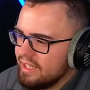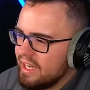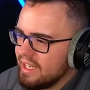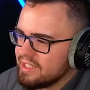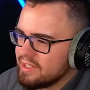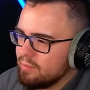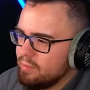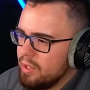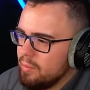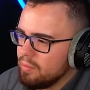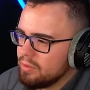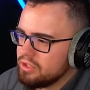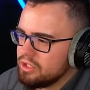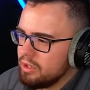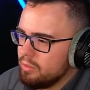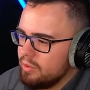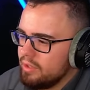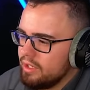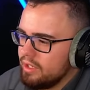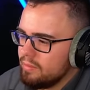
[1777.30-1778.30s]
got some people
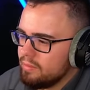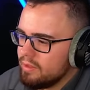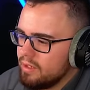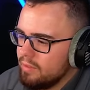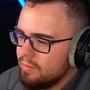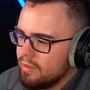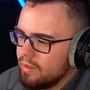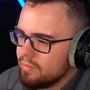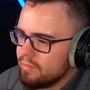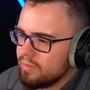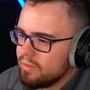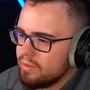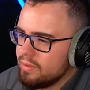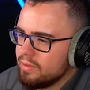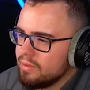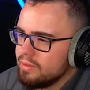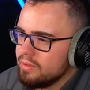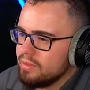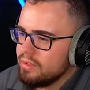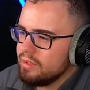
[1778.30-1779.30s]
showing up. Come on,
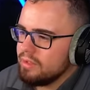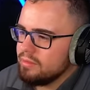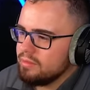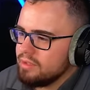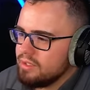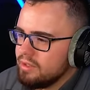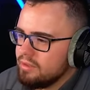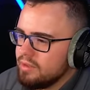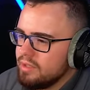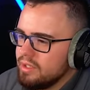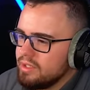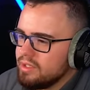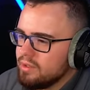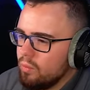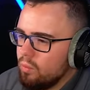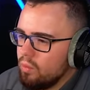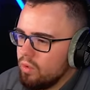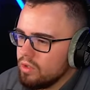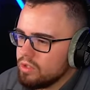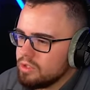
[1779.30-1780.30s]
bro. Come on, that's
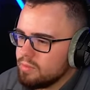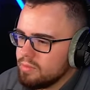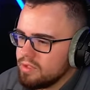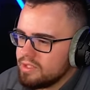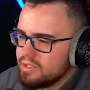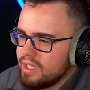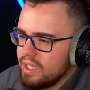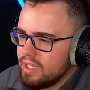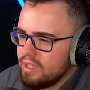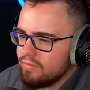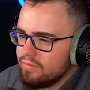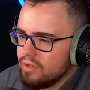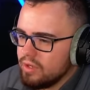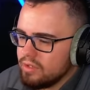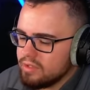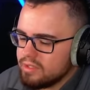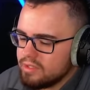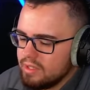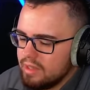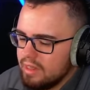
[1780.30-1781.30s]
the worst mistake of
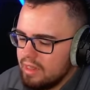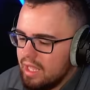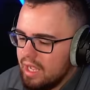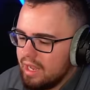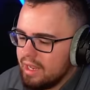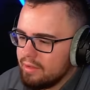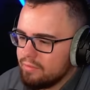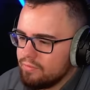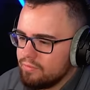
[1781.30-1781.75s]
y'all's life.